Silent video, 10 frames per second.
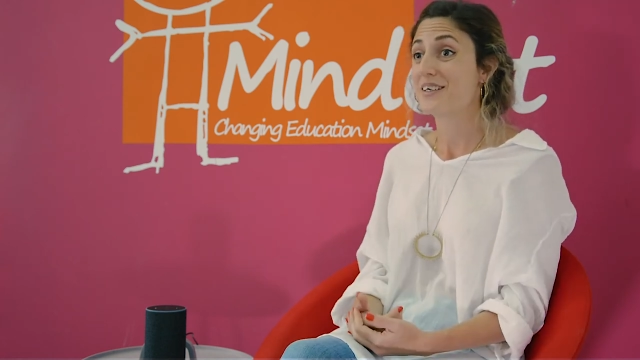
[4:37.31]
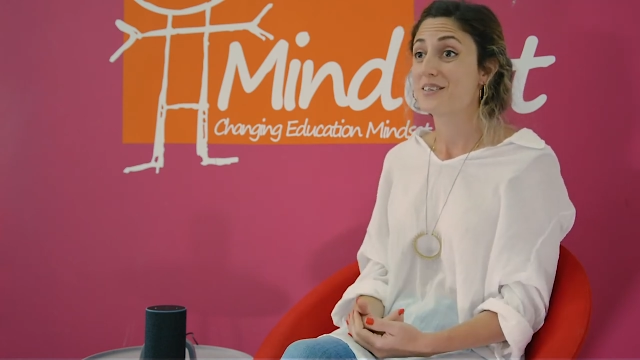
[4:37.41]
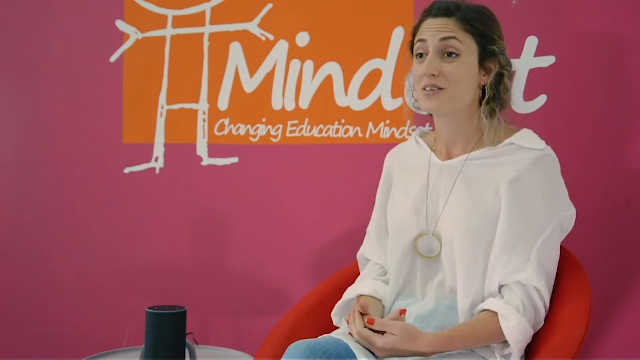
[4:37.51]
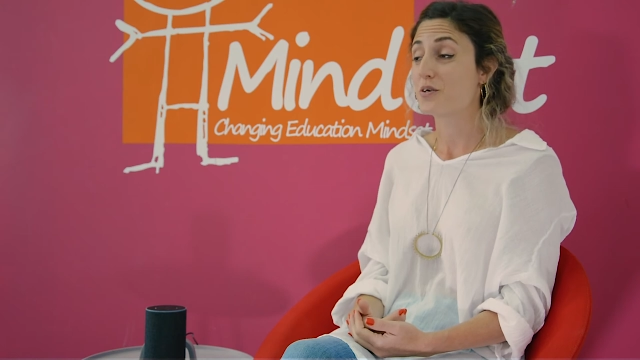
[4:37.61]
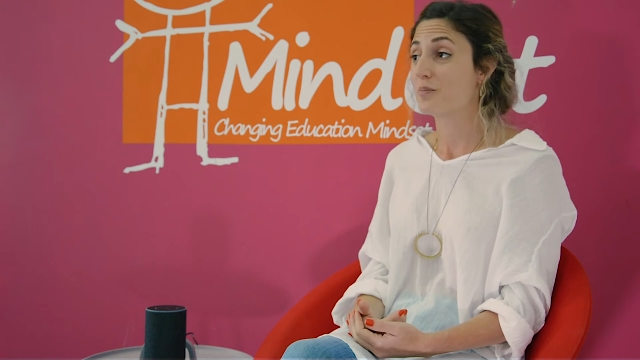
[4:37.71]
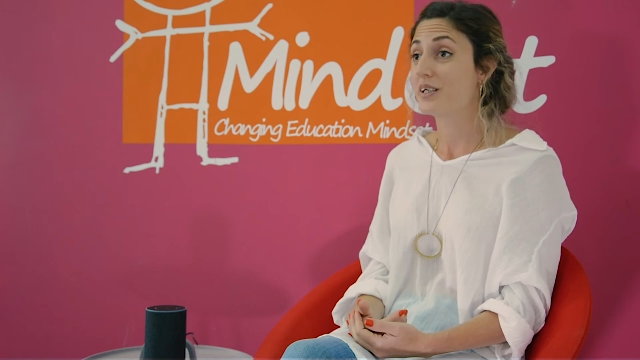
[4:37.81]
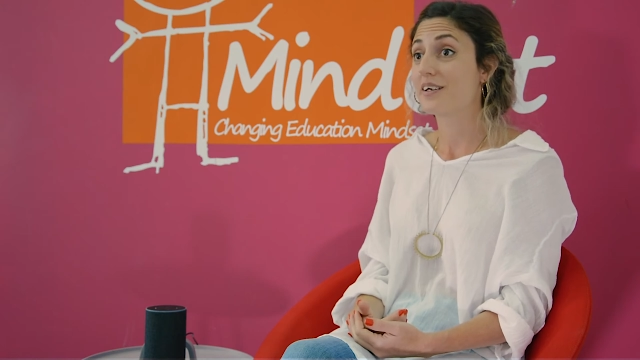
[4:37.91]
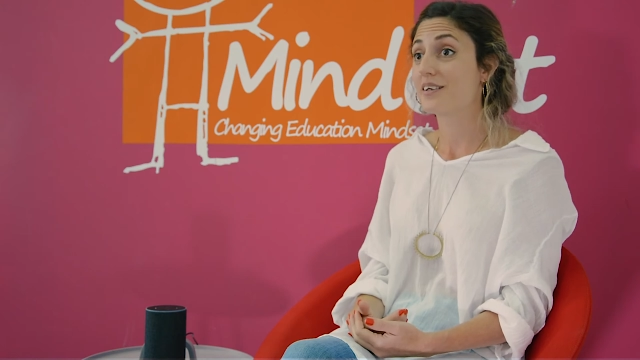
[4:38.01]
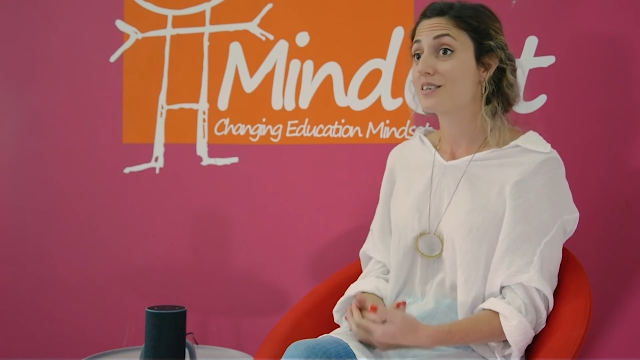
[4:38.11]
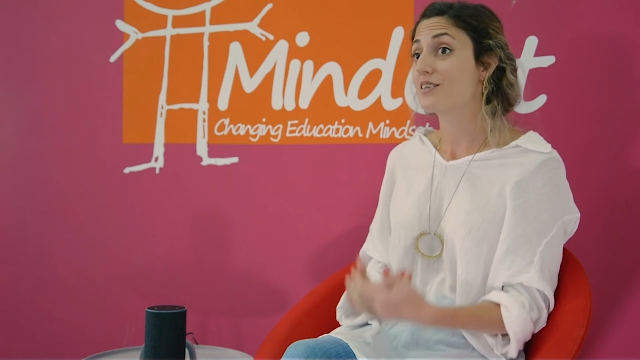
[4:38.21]
So
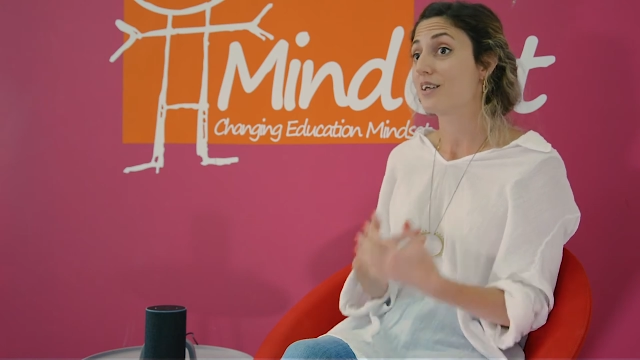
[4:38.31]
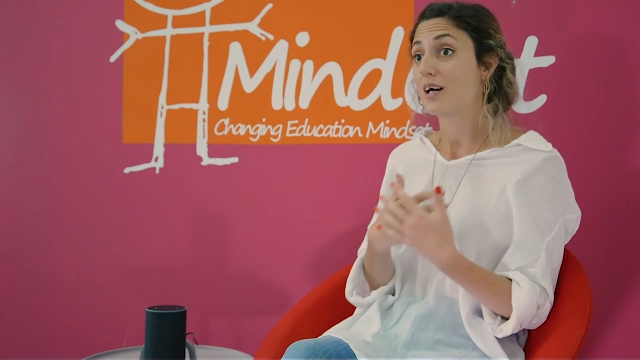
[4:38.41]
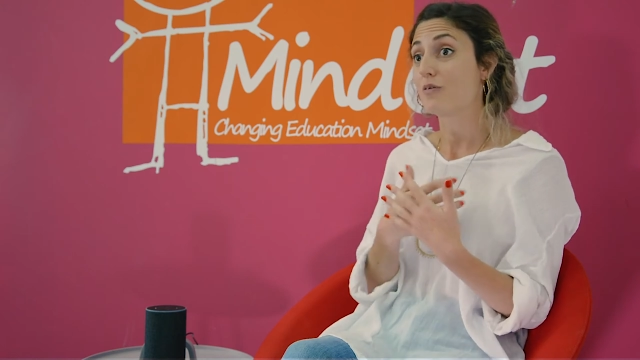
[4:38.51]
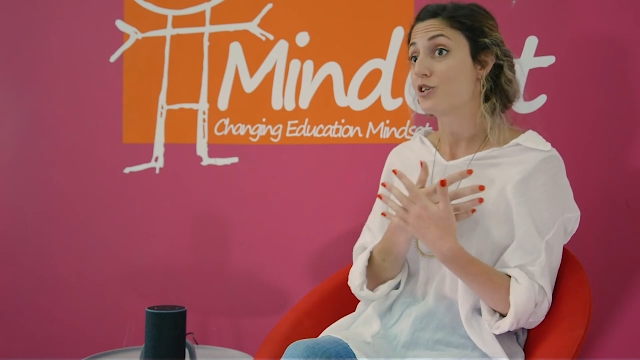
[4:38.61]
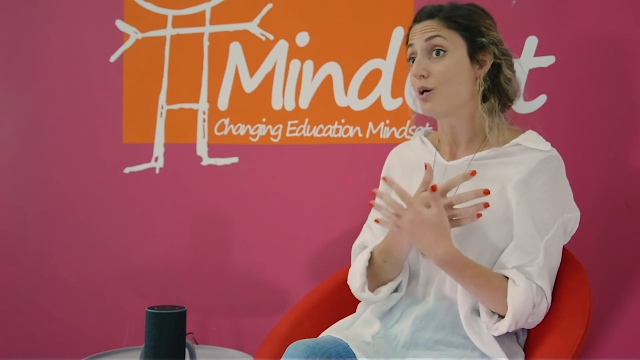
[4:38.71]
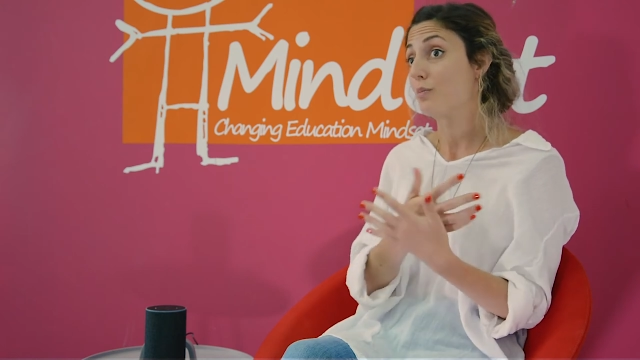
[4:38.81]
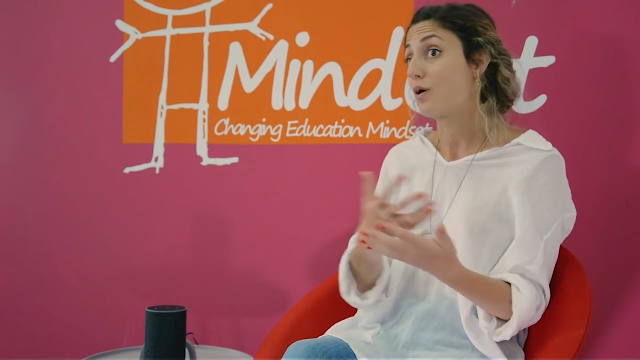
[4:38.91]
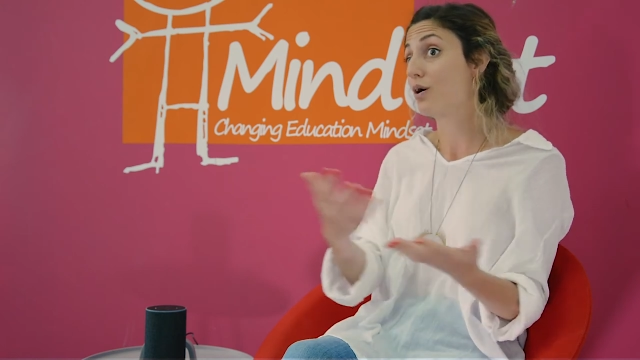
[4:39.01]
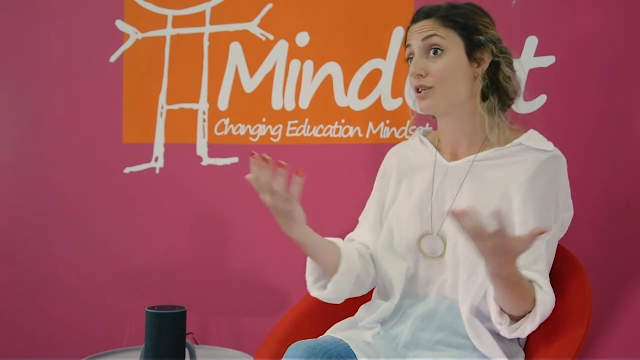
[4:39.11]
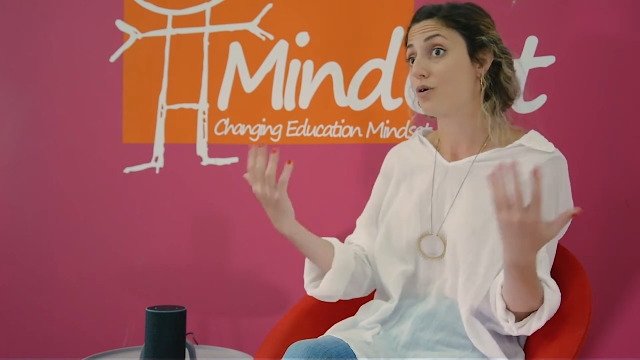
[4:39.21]
meaning this is a language that
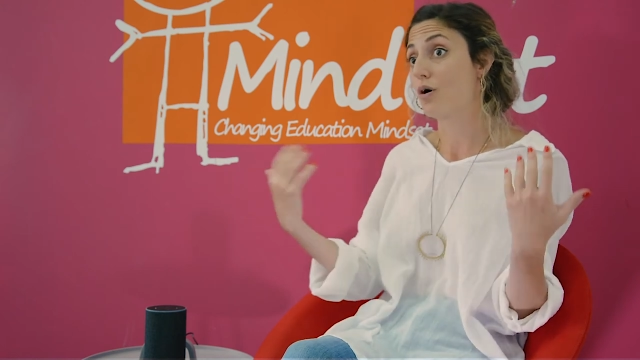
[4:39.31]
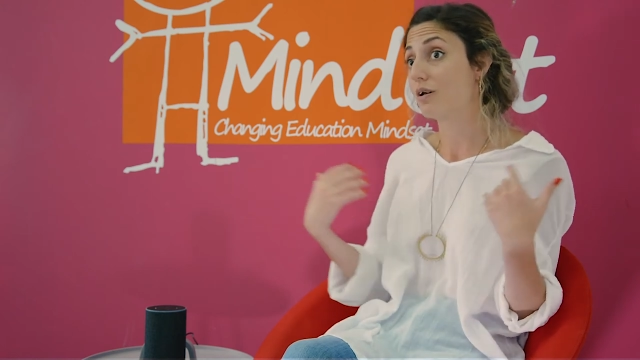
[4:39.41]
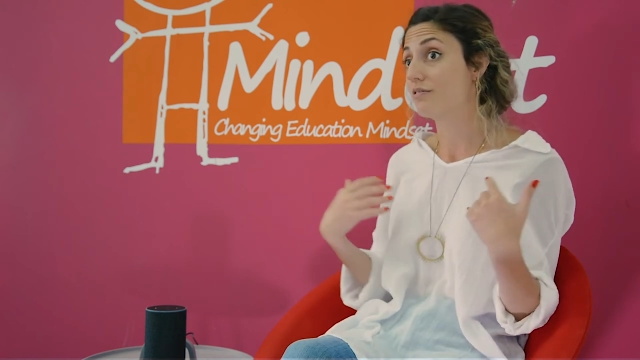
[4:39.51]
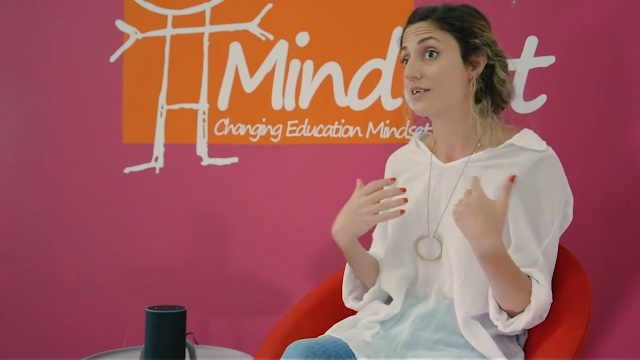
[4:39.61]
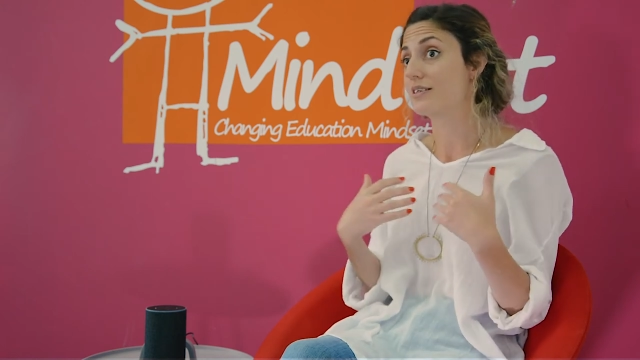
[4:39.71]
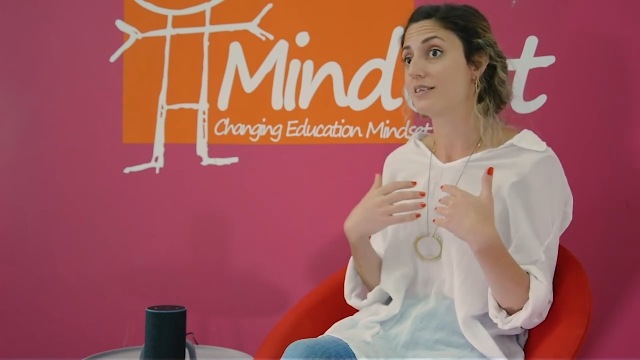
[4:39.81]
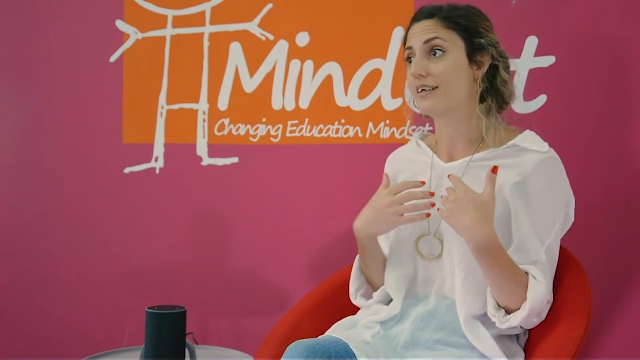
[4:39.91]
belongs to all of us.